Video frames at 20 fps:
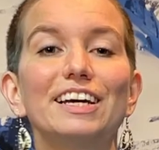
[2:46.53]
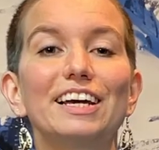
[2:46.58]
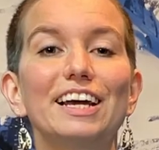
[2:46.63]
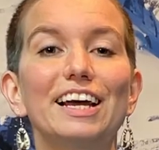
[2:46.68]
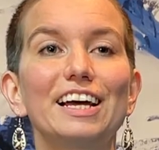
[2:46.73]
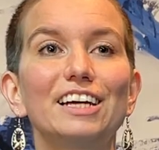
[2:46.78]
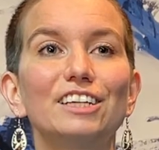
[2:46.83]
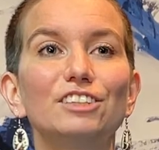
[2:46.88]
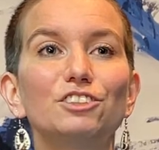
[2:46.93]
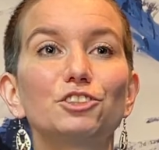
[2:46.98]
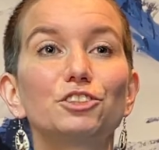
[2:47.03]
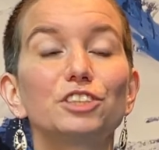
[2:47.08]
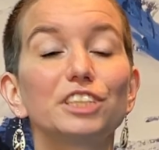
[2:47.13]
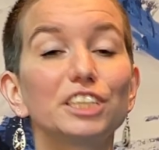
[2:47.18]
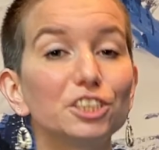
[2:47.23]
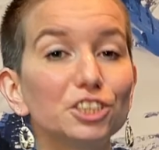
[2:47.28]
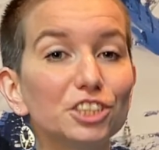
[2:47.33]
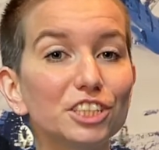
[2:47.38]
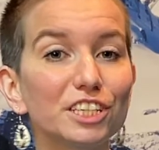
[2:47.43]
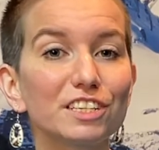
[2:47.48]
And
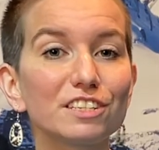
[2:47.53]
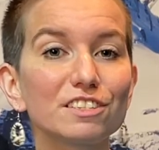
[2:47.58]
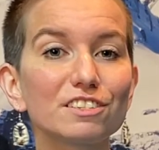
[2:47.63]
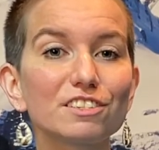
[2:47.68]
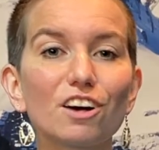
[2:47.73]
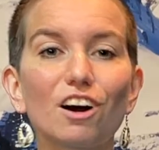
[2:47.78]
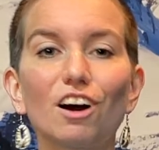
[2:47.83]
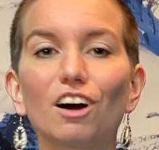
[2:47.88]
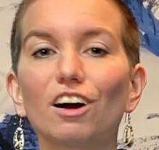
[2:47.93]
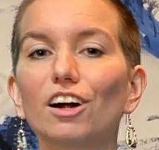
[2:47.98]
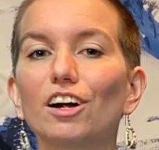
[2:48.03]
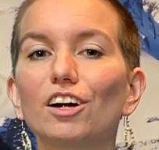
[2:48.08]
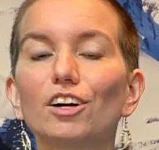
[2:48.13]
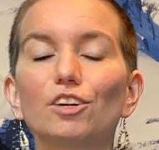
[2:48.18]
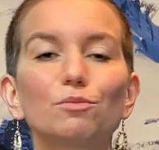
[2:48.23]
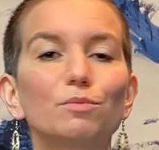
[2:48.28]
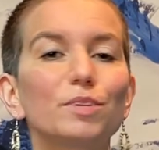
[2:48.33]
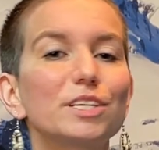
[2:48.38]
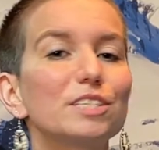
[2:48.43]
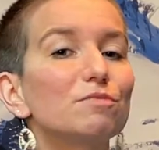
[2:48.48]
traditions
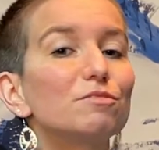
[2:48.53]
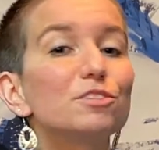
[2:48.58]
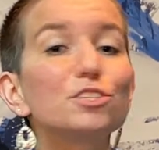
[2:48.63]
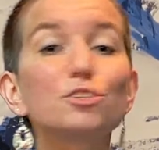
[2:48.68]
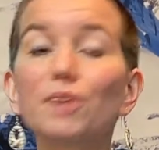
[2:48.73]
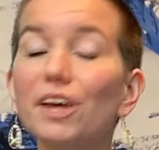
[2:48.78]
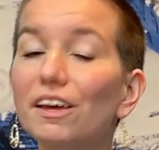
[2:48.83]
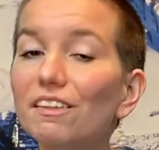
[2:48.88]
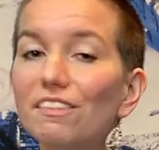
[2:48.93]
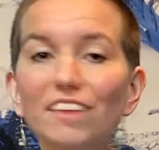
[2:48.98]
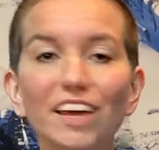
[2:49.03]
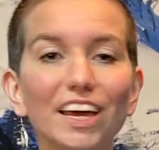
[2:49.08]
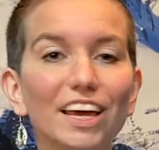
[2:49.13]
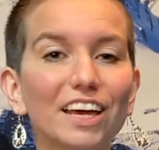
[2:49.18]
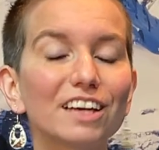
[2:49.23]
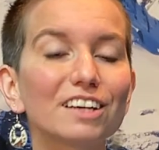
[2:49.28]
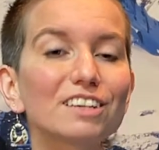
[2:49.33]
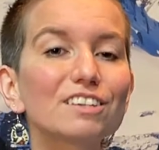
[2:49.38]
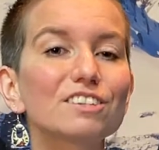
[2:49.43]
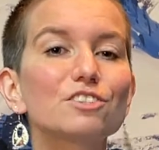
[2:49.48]
are ways of doing
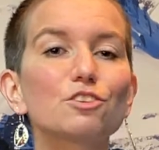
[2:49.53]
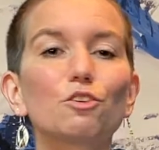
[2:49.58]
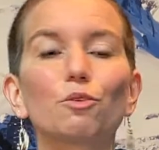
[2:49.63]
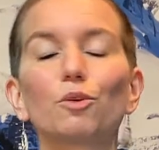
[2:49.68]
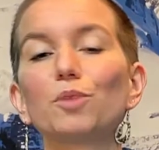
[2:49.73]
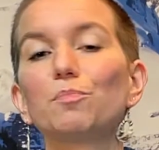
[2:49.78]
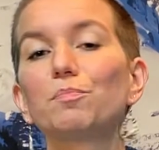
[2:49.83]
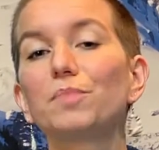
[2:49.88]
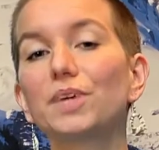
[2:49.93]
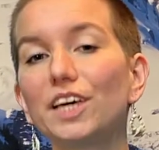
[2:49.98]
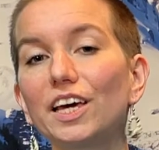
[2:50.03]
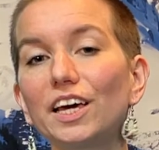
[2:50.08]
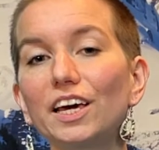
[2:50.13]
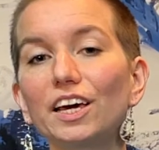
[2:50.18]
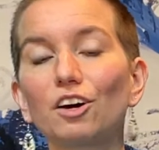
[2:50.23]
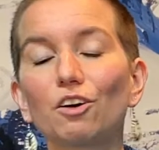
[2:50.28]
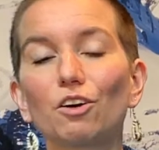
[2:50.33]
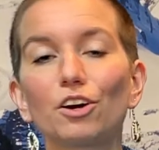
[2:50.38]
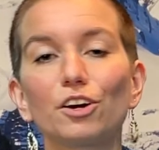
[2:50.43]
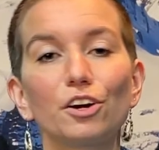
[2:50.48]
things or
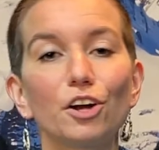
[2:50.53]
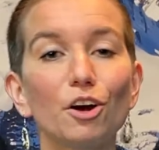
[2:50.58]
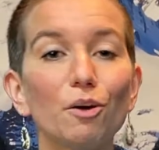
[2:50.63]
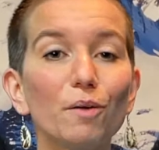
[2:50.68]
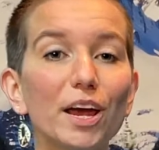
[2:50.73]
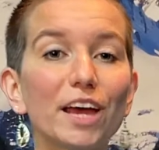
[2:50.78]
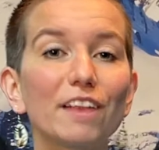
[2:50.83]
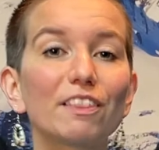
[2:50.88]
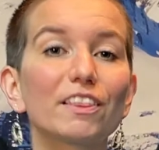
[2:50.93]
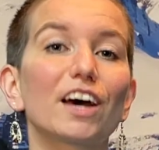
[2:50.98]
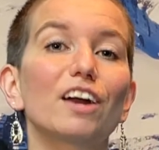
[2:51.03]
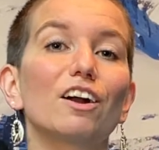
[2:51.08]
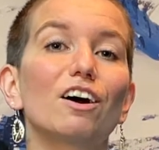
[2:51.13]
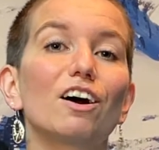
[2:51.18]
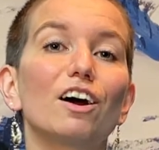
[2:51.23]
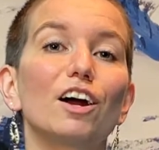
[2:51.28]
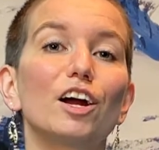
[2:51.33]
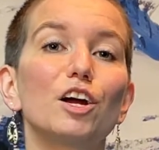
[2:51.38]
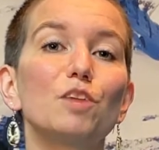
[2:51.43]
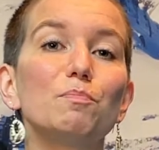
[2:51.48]
being or knowing that
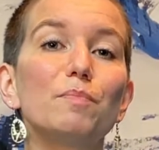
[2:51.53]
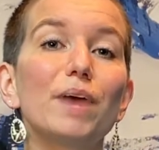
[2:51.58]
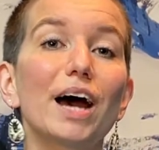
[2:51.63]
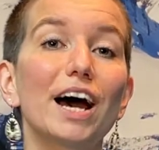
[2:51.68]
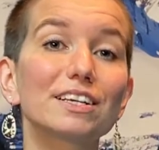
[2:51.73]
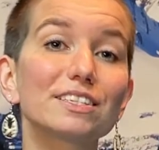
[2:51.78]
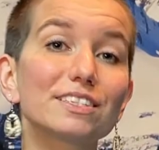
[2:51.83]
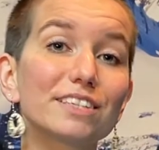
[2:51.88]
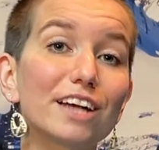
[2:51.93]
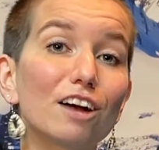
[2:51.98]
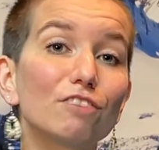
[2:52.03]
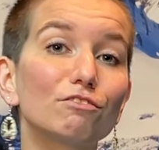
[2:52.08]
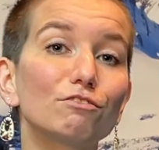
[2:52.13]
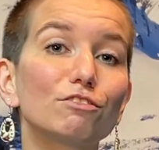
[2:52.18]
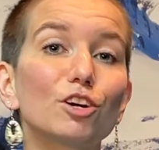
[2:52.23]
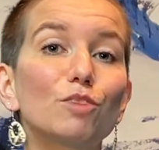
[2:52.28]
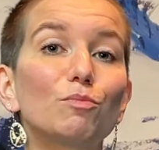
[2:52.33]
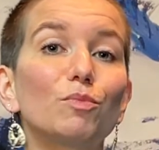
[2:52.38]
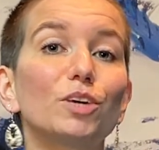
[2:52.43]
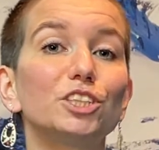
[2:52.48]
are passed down
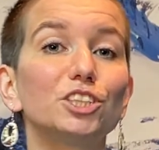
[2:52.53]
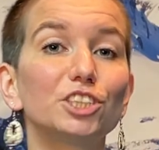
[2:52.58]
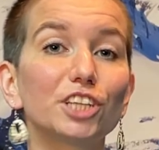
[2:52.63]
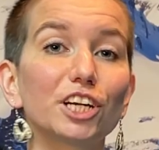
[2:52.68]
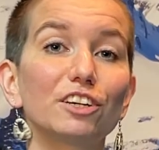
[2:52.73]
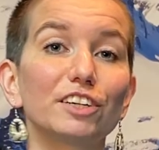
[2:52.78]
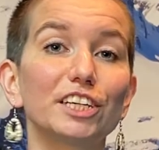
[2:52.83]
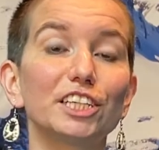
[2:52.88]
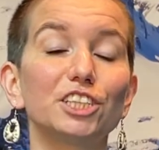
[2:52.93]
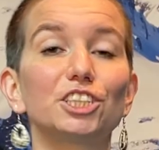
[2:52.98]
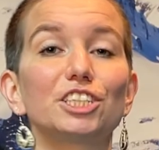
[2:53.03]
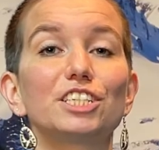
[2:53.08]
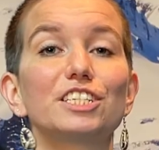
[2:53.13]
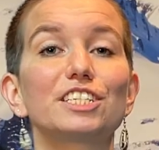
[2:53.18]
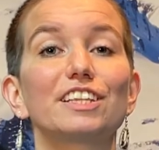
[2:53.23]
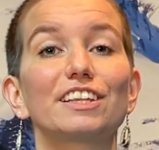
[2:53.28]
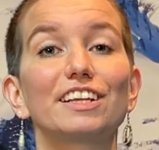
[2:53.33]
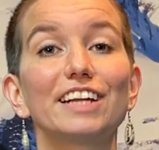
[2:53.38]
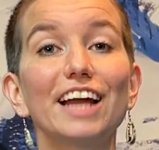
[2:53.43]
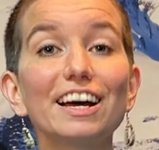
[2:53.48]
from one generation
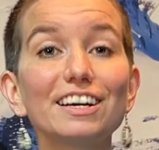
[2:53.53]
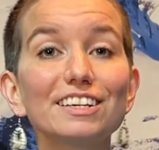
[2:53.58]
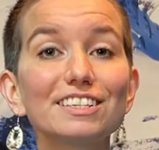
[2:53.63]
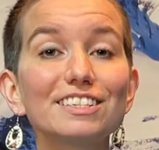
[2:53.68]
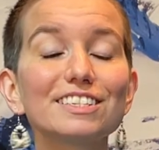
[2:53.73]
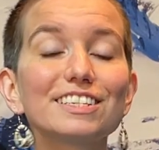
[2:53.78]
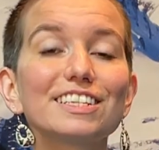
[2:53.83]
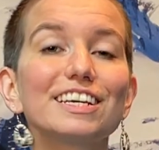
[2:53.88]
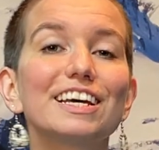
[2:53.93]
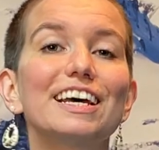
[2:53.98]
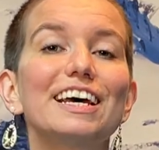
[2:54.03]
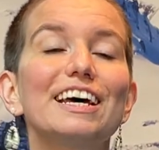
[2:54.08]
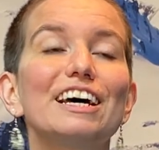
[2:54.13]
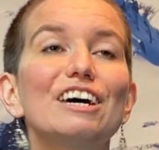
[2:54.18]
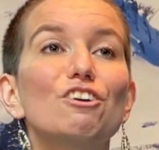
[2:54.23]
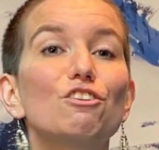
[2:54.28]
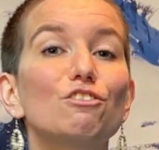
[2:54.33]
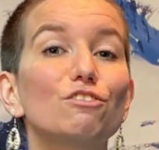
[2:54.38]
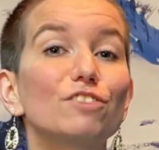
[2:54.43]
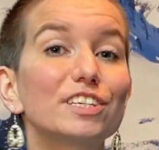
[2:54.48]
to the next
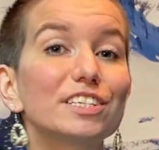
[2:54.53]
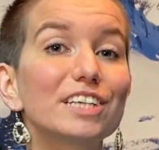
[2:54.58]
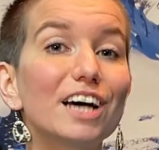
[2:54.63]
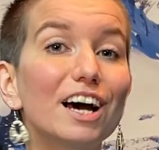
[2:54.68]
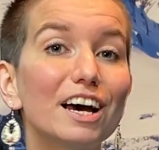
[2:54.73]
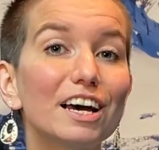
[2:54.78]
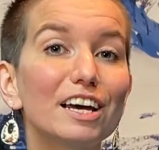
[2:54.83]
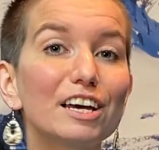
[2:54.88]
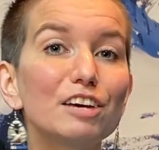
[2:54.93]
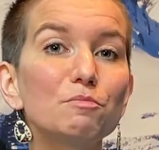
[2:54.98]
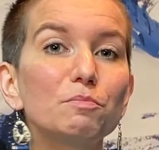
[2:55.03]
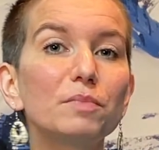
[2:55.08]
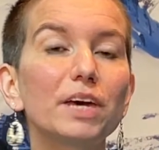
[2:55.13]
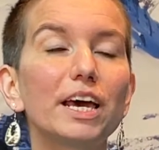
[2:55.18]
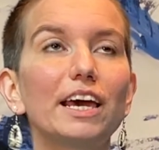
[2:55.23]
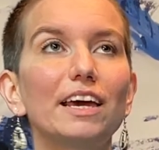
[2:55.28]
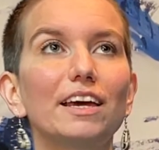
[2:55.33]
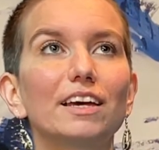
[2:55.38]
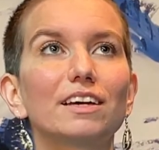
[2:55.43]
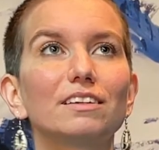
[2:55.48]
over time.
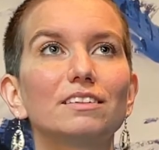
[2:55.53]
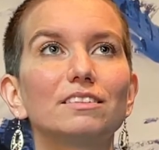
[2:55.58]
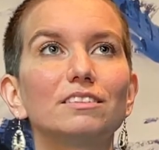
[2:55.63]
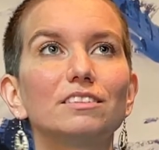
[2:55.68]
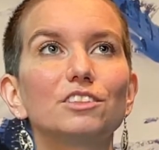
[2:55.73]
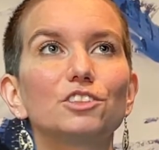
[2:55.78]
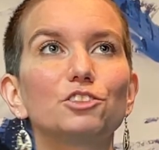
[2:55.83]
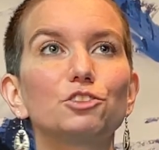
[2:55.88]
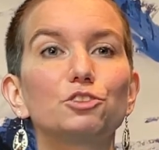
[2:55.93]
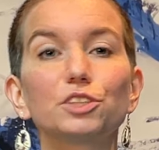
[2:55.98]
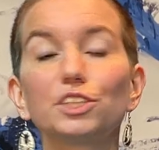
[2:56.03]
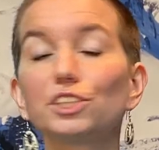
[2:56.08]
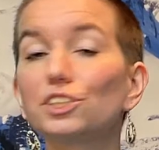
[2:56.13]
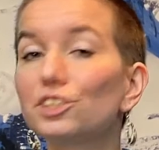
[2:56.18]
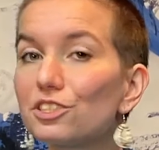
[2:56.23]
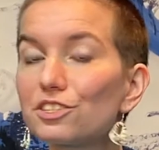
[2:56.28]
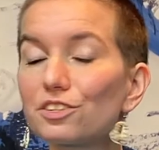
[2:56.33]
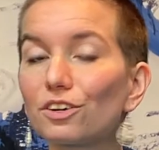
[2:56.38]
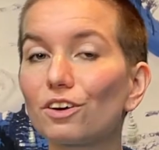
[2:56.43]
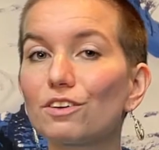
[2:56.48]
And
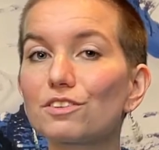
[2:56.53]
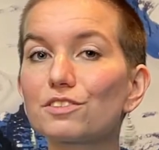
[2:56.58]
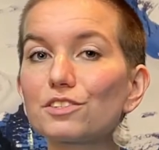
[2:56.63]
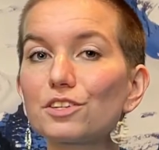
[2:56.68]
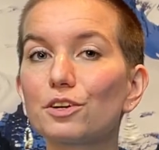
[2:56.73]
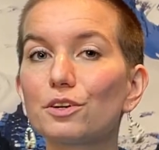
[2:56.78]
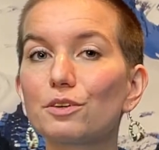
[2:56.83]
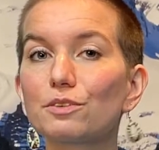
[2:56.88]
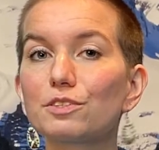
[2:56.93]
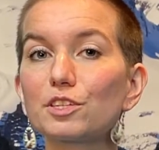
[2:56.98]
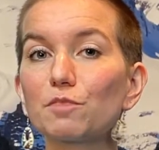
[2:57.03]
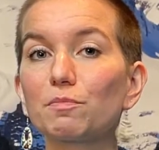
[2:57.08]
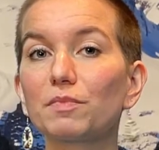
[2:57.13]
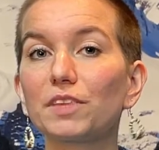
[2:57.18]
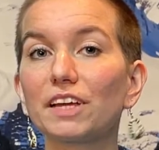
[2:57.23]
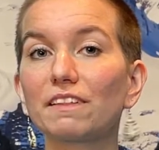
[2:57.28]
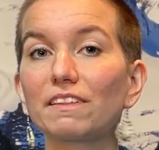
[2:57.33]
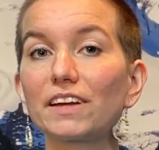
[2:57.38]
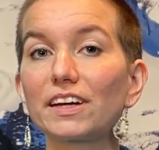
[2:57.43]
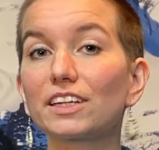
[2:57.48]
traditions are also
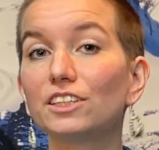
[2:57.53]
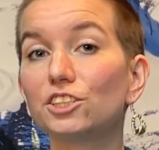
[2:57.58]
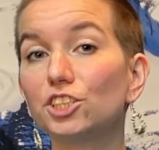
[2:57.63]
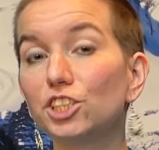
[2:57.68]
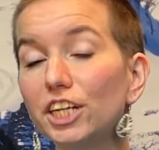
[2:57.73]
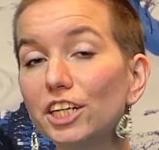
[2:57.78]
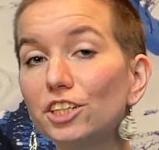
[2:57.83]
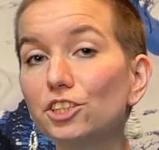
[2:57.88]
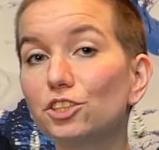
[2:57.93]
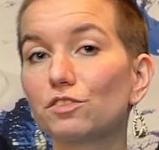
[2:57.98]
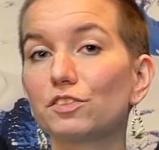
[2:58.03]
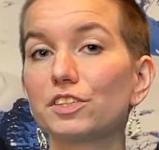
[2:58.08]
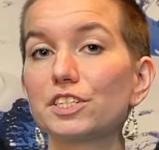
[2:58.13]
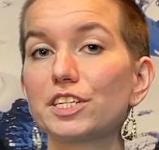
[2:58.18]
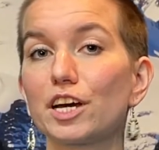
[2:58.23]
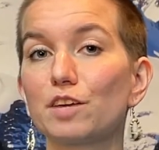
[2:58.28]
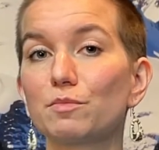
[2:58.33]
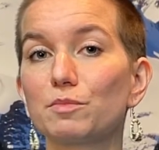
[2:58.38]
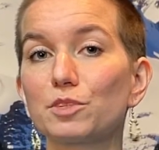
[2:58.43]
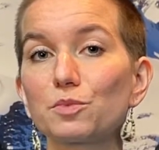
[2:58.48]
something that can change over
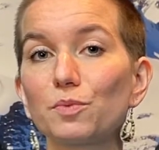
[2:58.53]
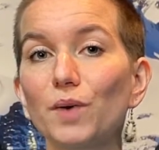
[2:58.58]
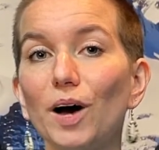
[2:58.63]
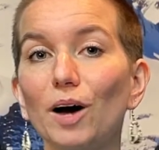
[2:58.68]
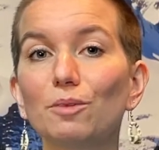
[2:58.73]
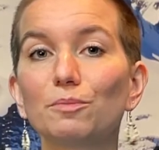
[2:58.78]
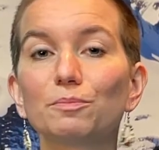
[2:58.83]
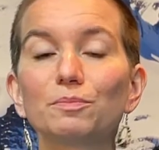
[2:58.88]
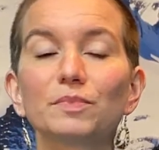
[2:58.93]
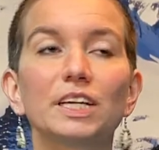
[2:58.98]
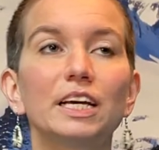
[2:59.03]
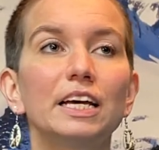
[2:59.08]
time as well.